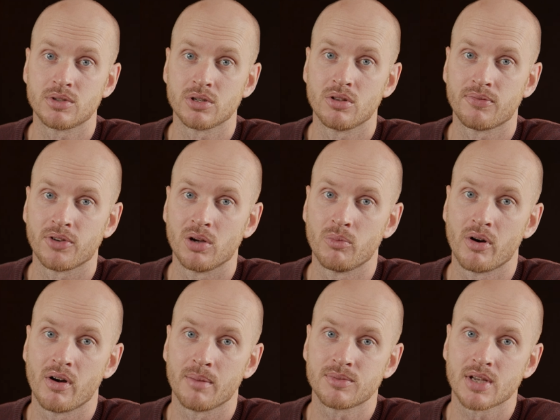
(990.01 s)
Do the
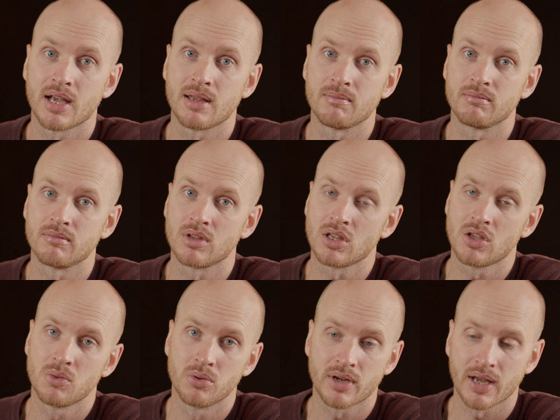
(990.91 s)
firmware update.
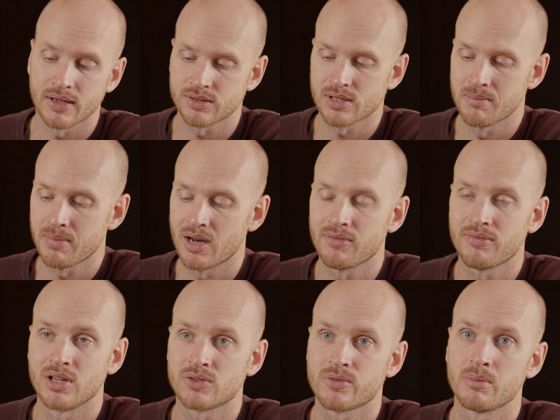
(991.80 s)
You will get some
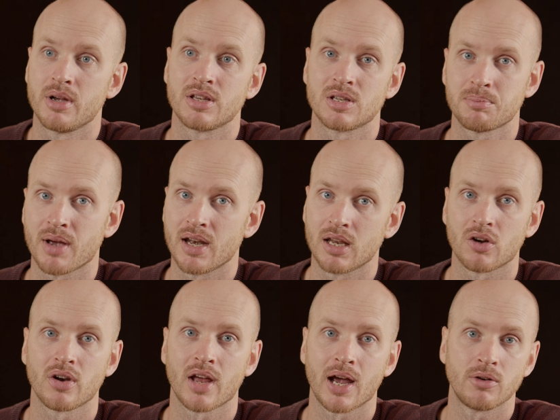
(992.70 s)
benefits from it depending
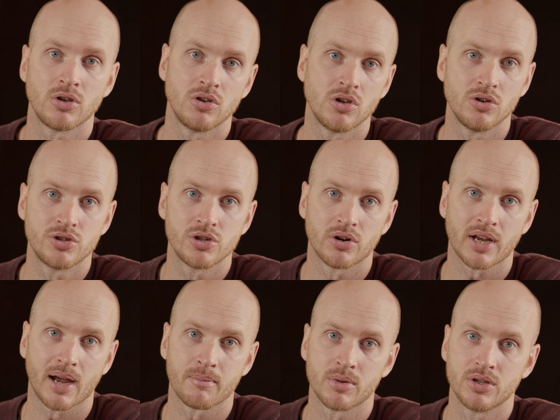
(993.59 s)
on how you use your
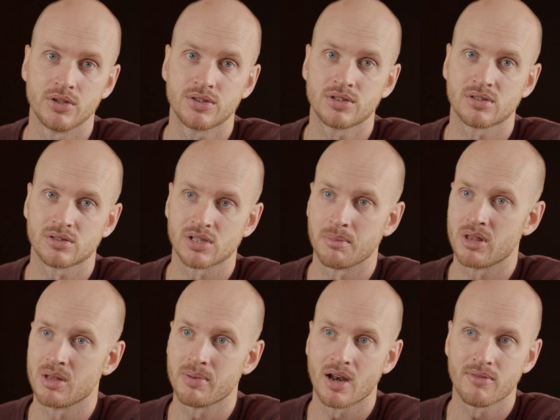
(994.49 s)
cameras. Some
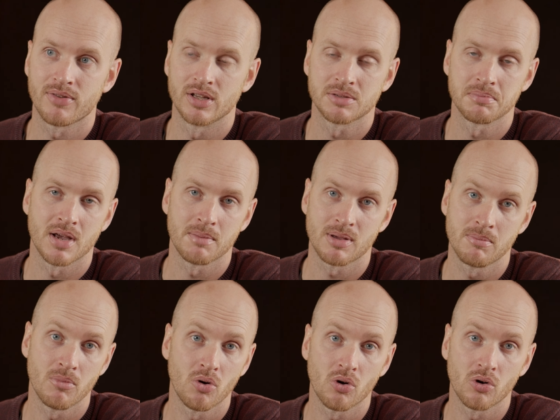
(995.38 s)
of the benefits may be
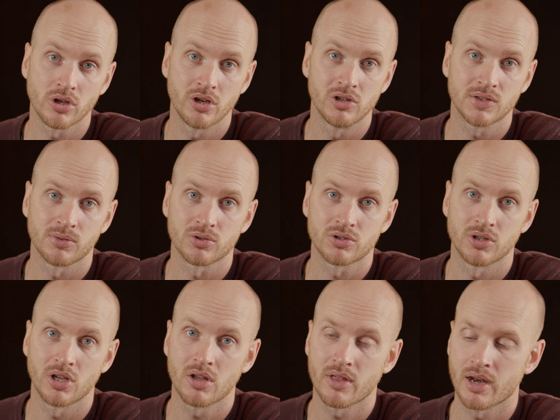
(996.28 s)
more useful to
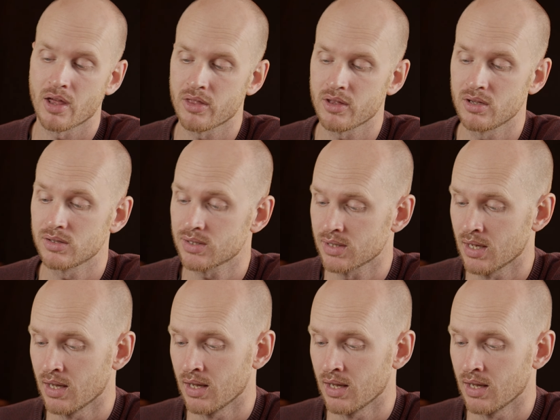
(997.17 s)
you than others.